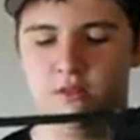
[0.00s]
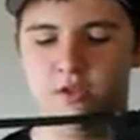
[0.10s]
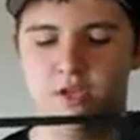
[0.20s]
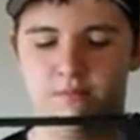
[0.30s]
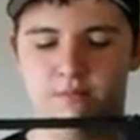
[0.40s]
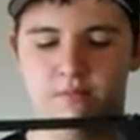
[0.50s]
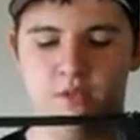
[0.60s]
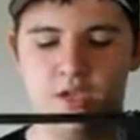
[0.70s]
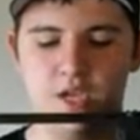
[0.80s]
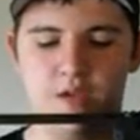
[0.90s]
Okay,
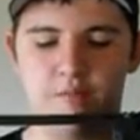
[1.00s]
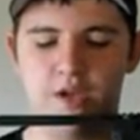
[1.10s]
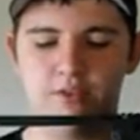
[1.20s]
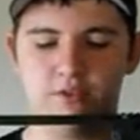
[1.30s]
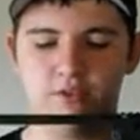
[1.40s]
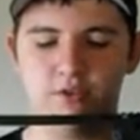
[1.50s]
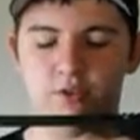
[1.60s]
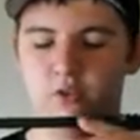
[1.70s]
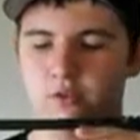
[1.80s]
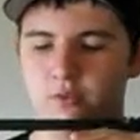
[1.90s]
mine's a little
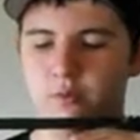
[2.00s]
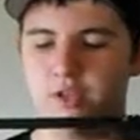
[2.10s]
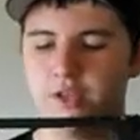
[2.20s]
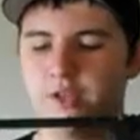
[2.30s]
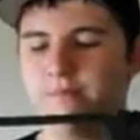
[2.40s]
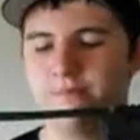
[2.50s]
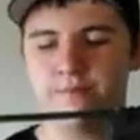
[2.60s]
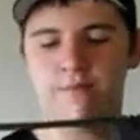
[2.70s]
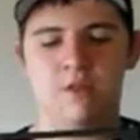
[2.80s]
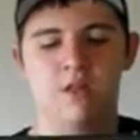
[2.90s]
rickety,
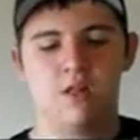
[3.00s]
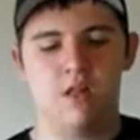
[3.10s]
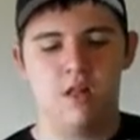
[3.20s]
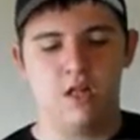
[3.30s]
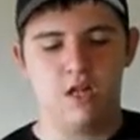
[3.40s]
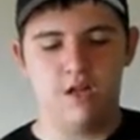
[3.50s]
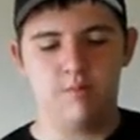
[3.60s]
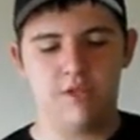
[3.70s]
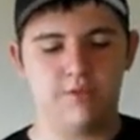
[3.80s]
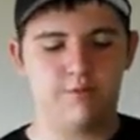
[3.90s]

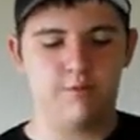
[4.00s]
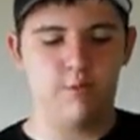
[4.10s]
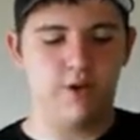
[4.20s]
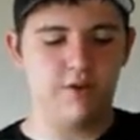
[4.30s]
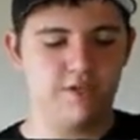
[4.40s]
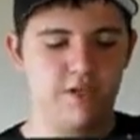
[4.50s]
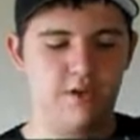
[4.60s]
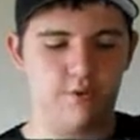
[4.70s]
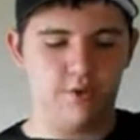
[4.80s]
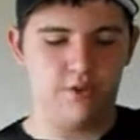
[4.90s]
but that's from wear and
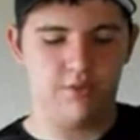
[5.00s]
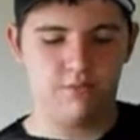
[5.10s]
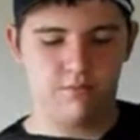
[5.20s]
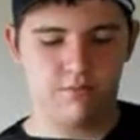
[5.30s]
tear, really.